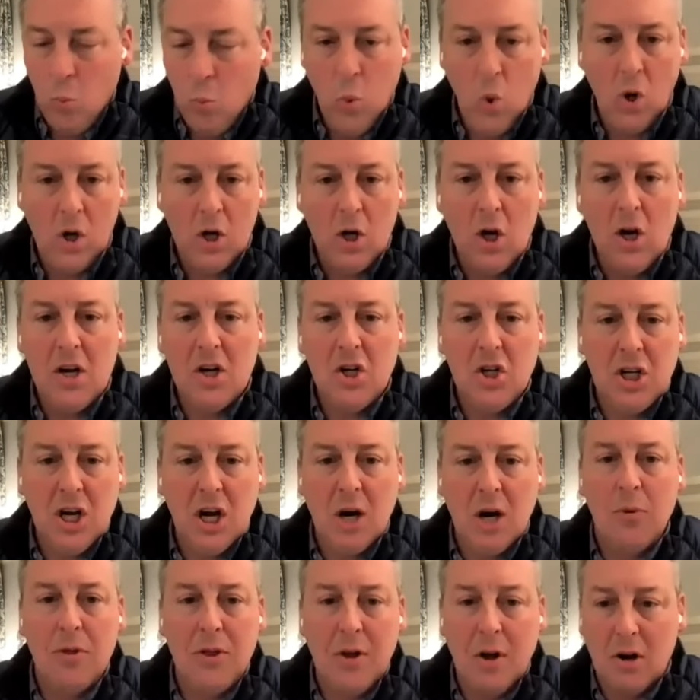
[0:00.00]
we're going to
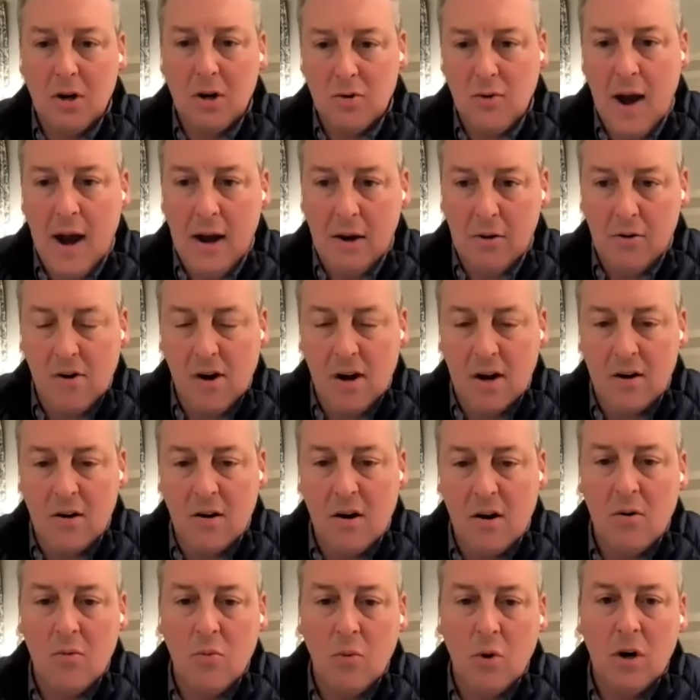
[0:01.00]
share with you our track
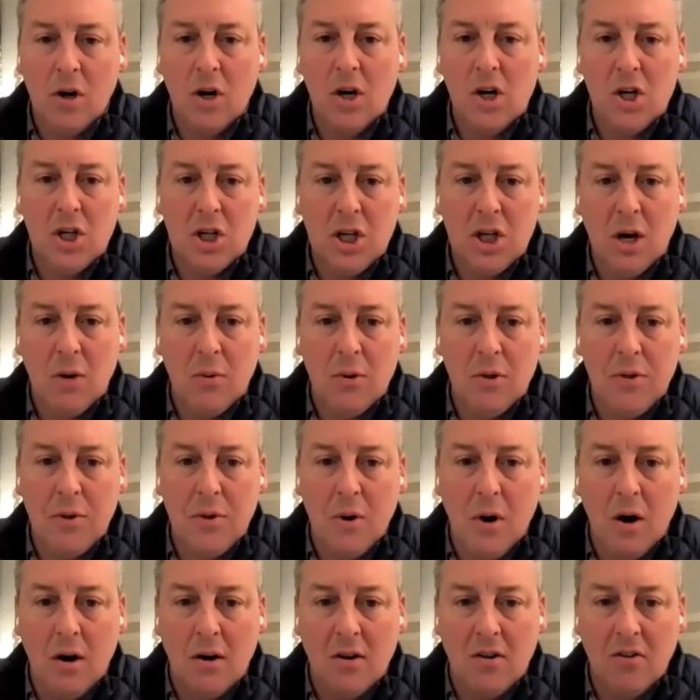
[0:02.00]
record. We're going to share with
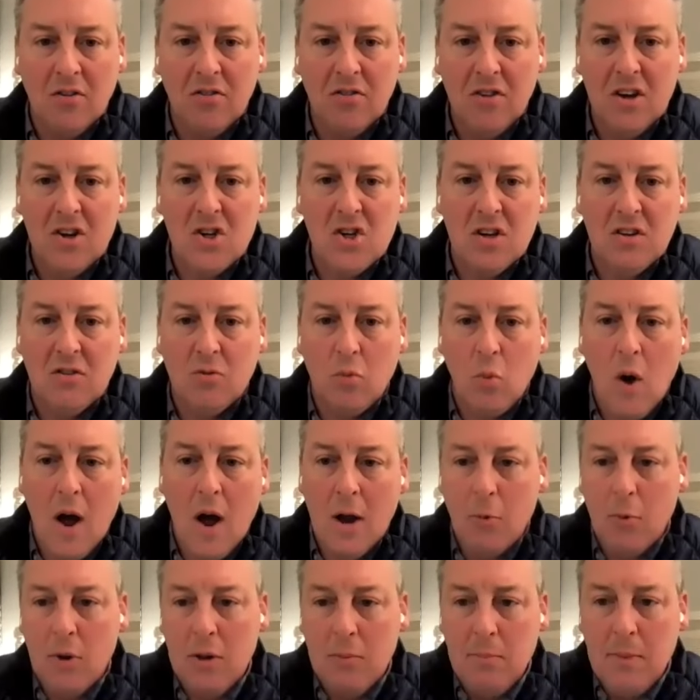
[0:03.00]
you our decisions,
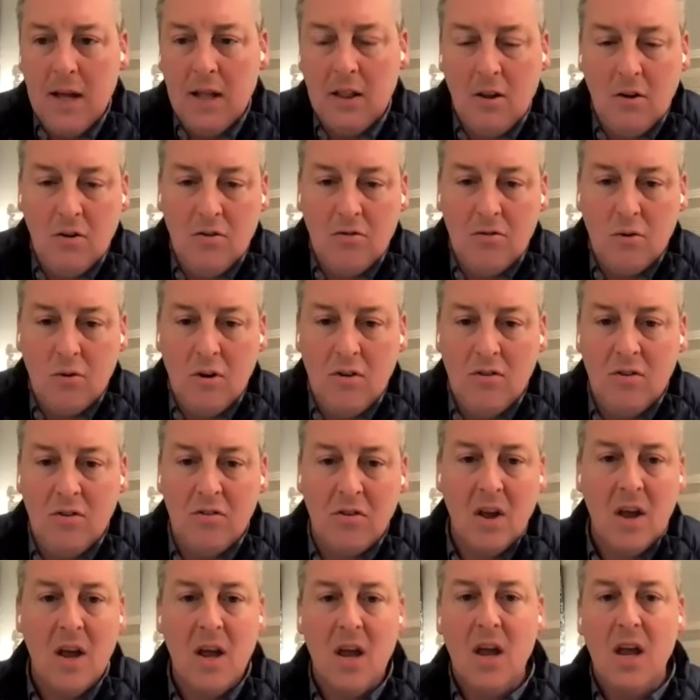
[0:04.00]
why we made those
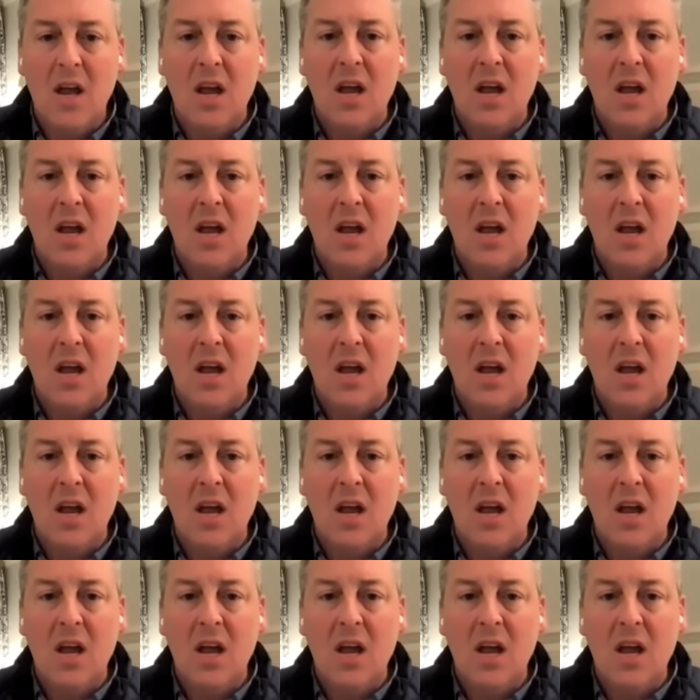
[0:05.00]
choices.